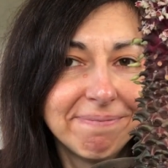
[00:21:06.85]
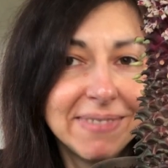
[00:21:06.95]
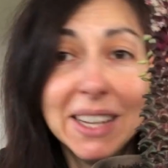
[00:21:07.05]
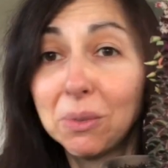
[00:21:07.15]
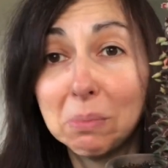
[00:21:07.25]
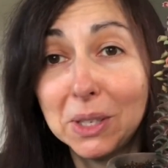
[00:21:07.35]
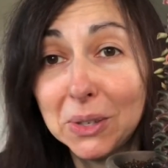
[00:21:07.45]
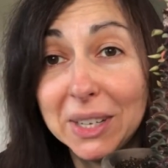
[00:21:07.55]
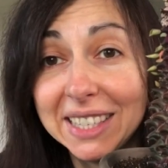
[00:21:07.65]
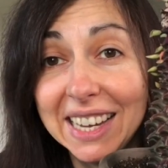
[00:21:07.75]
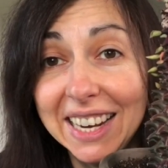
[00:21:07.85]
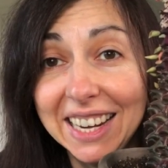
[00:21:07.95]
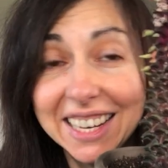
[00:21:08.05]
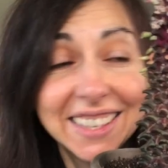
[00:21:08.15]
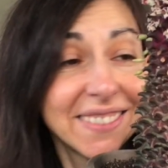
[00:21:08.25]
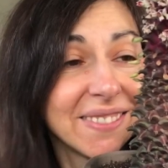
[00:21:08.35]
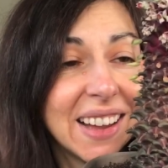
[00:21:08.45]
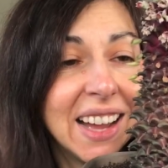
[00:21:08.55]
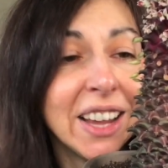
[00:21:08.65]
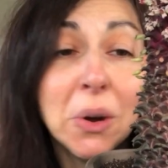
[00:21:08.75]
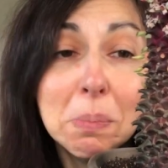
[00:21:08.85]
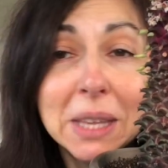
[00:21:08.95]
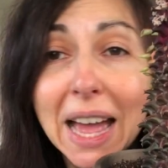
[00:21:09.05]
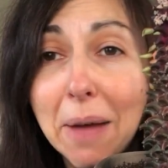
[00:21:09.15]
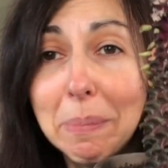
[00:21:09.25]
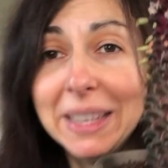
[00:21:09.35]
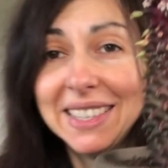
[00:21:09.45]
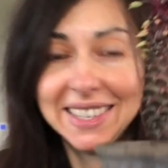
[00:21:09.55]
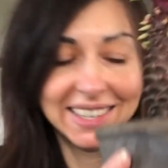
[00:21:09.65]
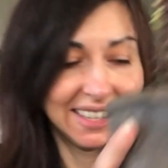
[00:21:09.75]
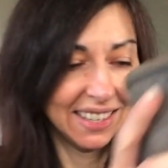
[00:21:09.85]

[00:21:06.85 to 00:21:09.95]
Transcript: That would be so exciting. I hope it happens.